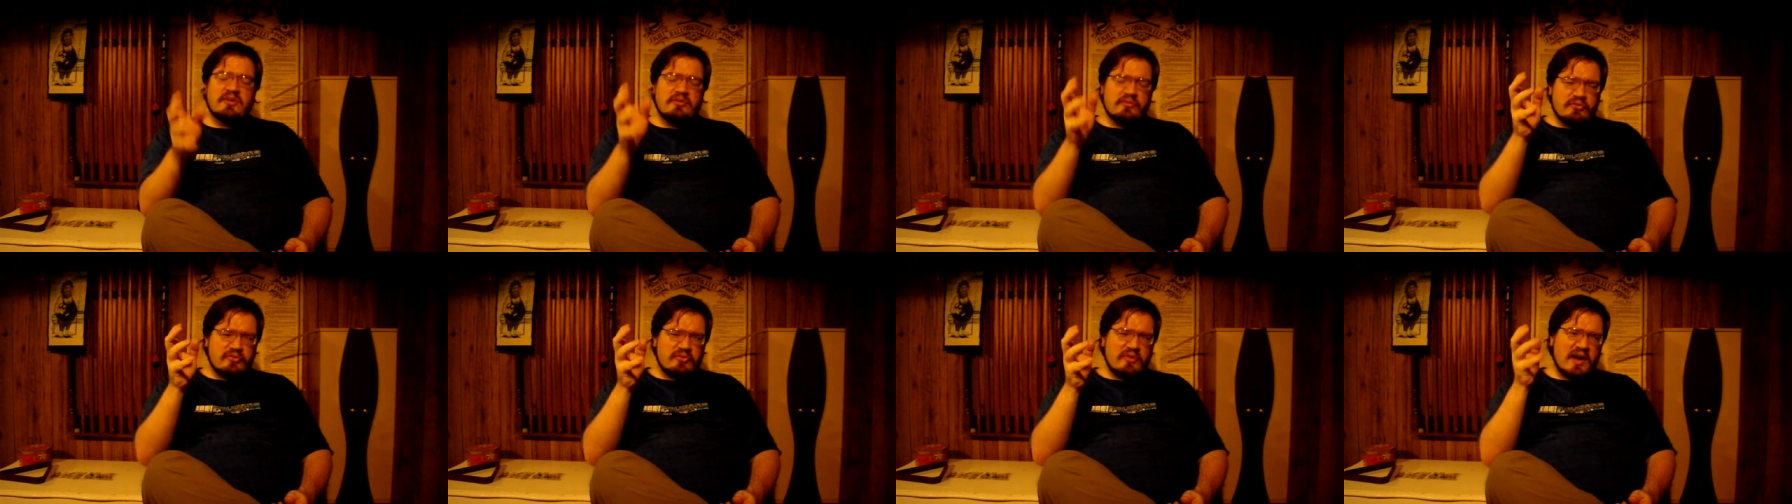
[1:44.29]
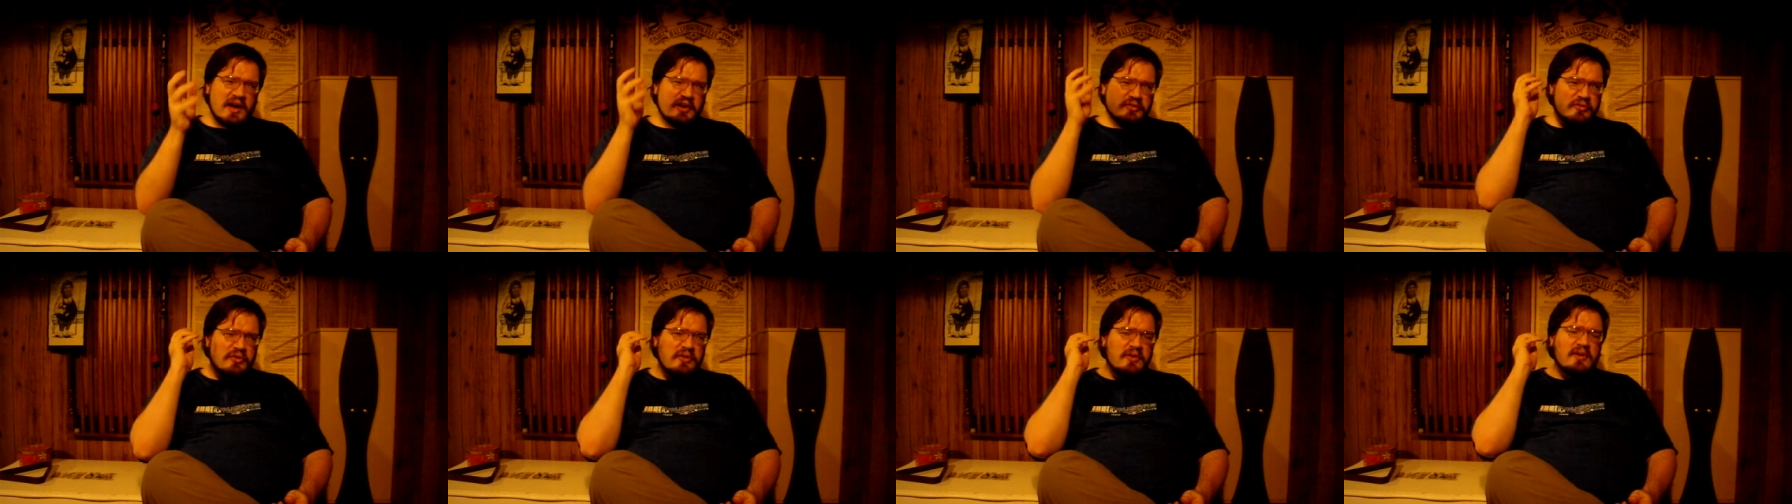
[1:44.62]
In fact,
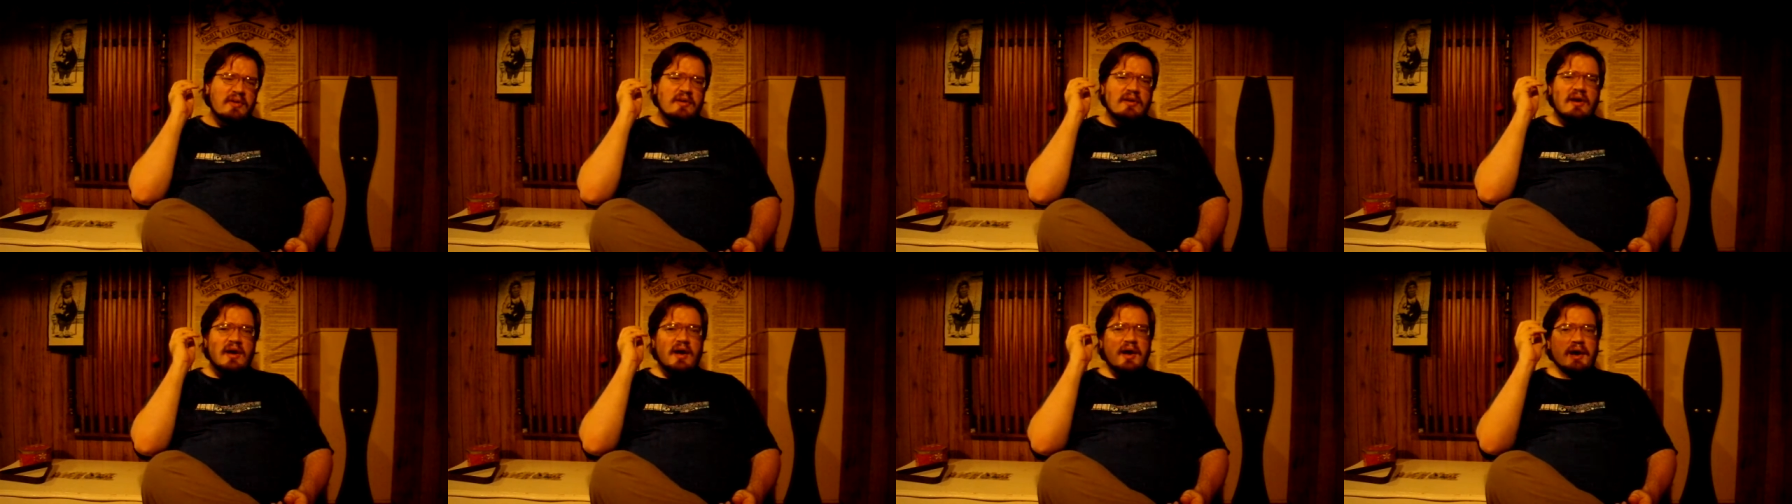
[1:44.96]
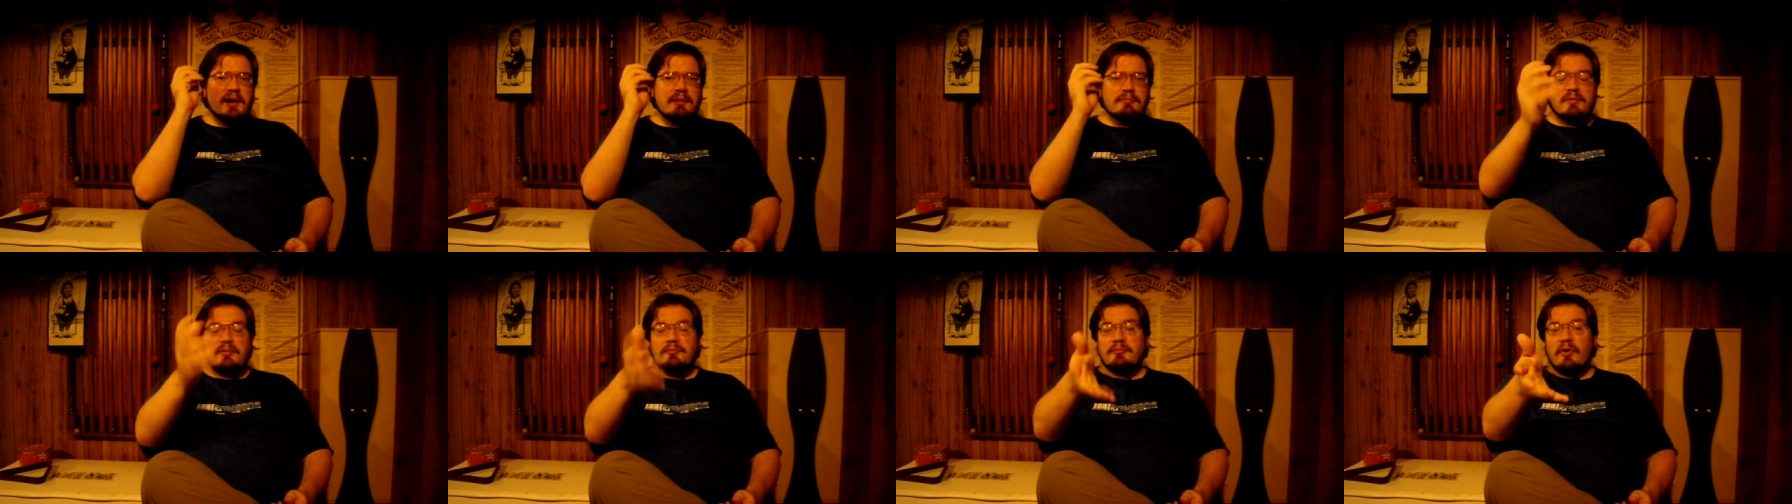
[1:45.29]
uh,
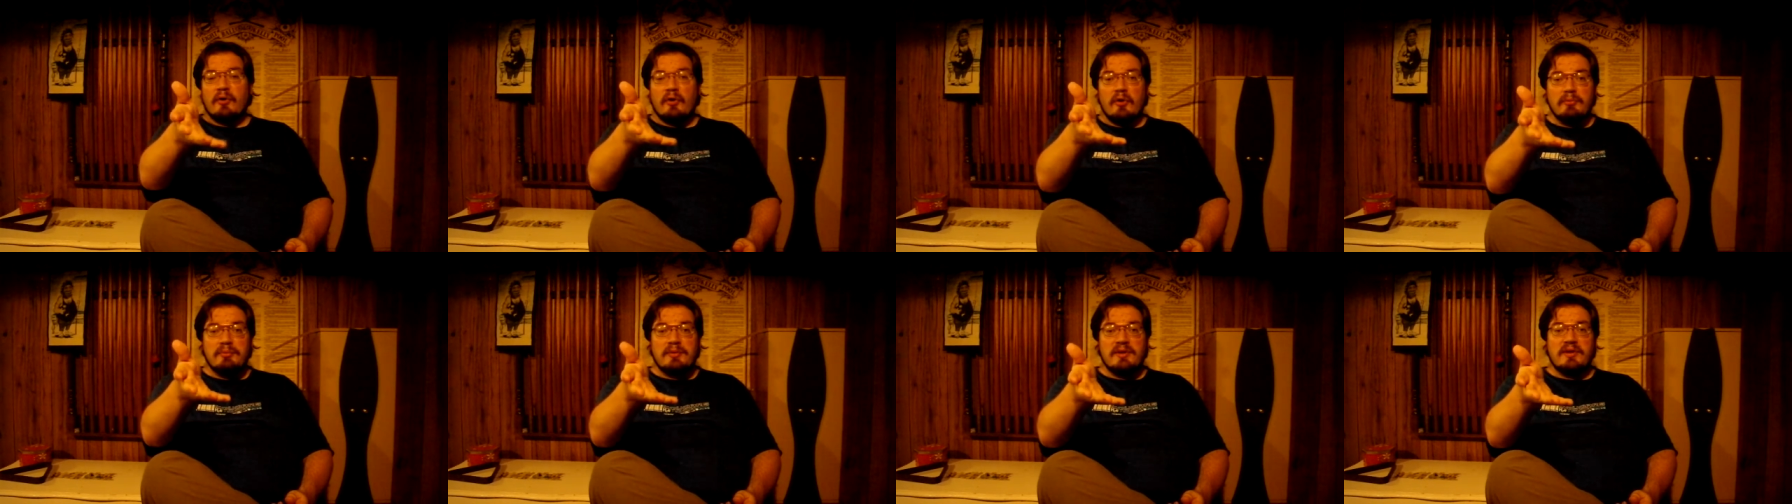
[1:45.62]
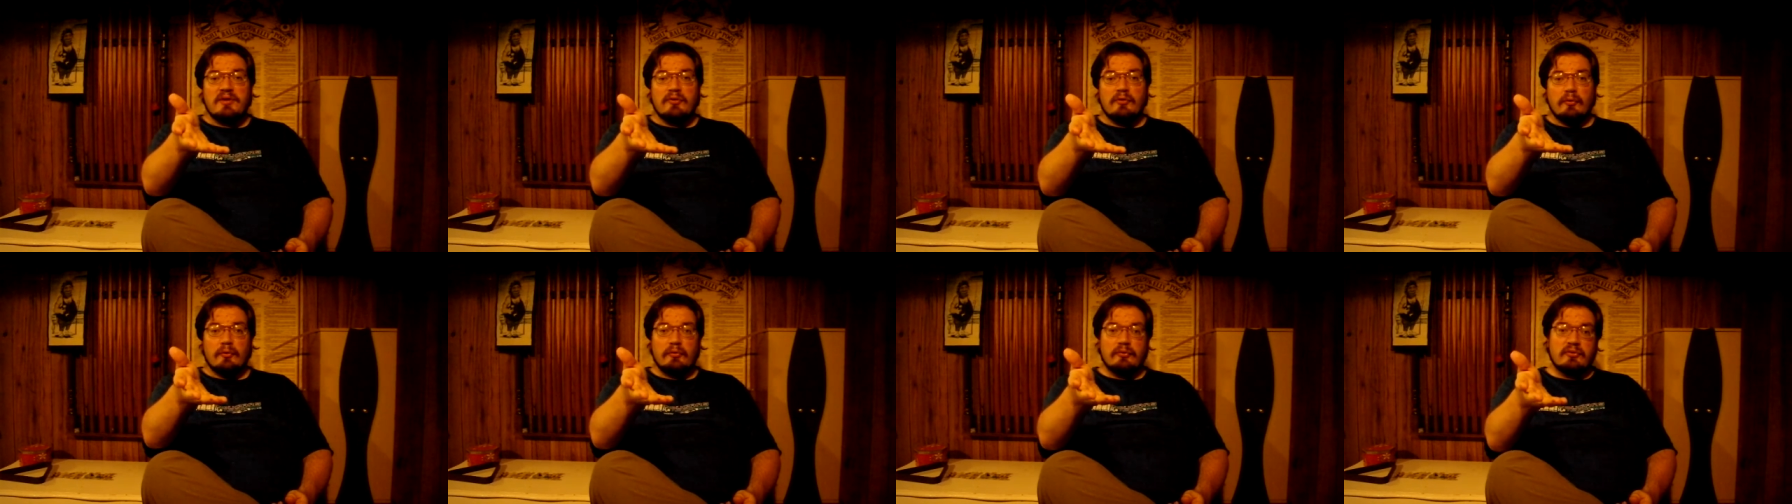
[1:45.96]
I'm hoping
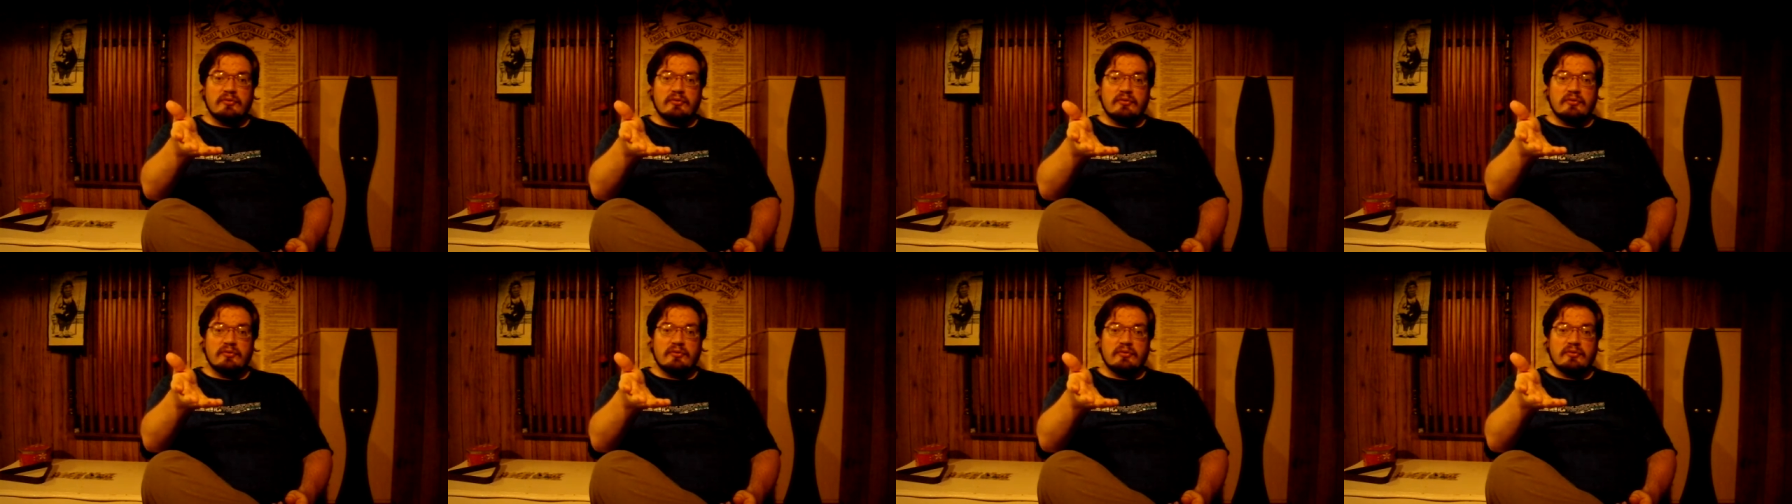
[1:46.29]
you'll